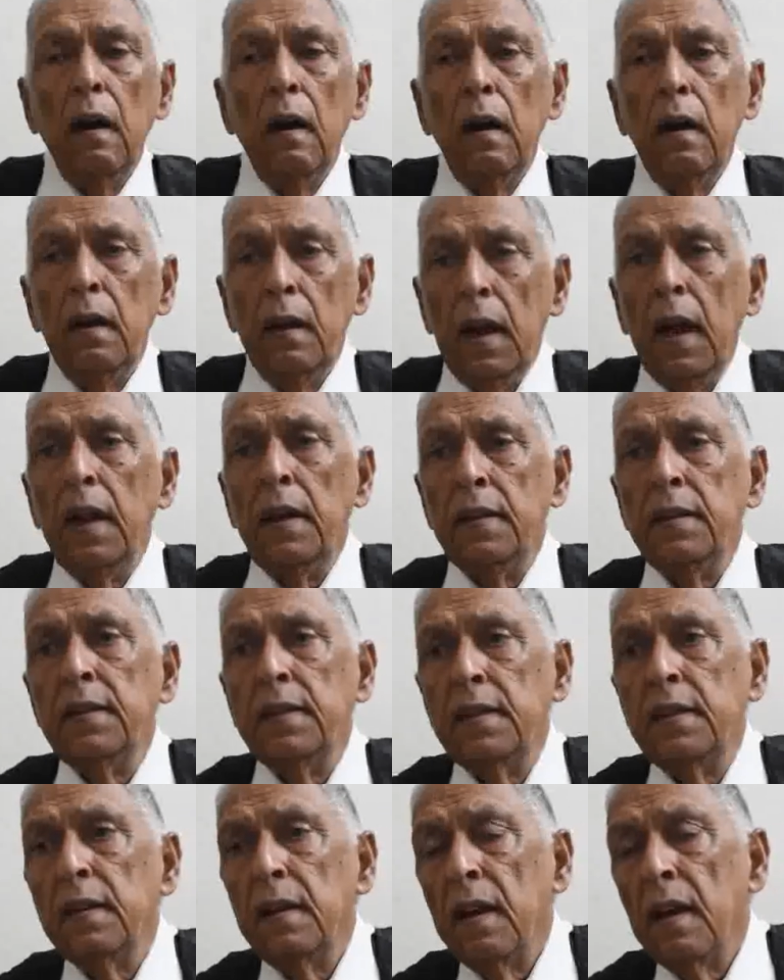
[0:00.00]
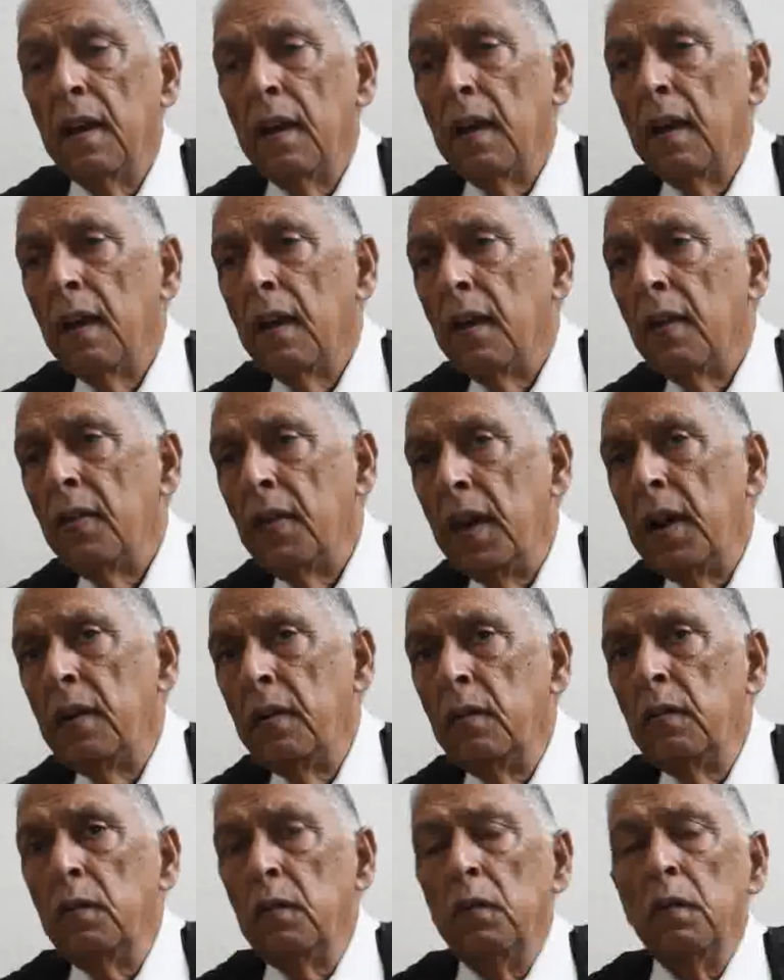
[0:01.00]
Yes, they
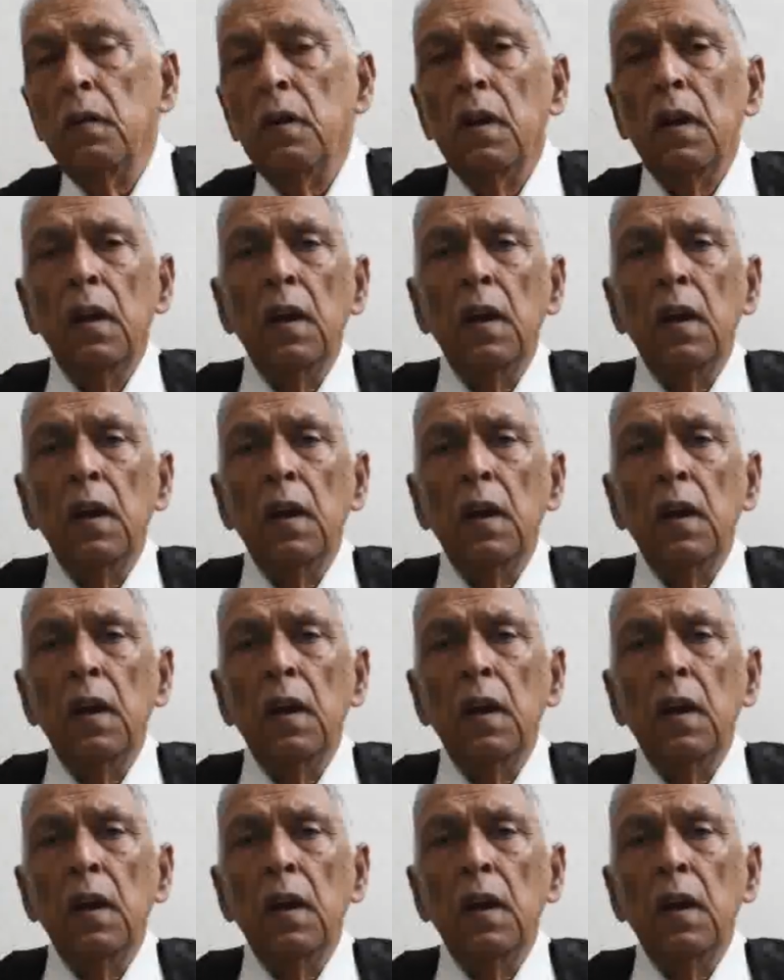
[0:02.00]
do.